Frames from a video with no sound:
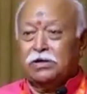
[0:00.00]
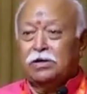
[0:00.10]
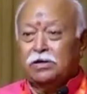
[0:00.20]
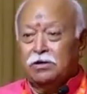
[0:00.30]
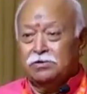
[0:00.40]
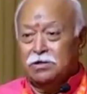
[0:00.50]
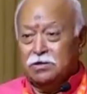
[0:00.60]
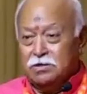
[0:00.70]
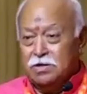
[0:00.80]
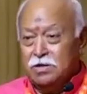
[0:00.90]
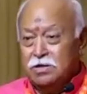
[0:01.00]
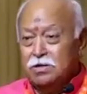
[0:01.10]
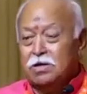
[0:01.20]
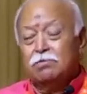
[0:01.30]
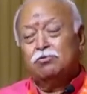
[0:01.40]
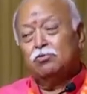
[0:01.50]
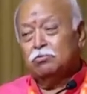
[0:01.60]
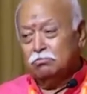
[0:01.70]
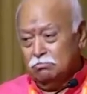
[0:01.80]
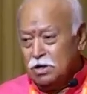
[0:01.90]
Secretary General, he came
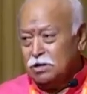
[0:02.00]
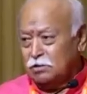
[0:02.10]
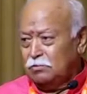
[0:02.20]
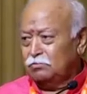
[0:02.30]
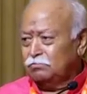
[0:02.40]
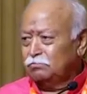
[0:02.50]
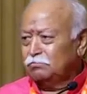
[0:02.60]
to Bharat.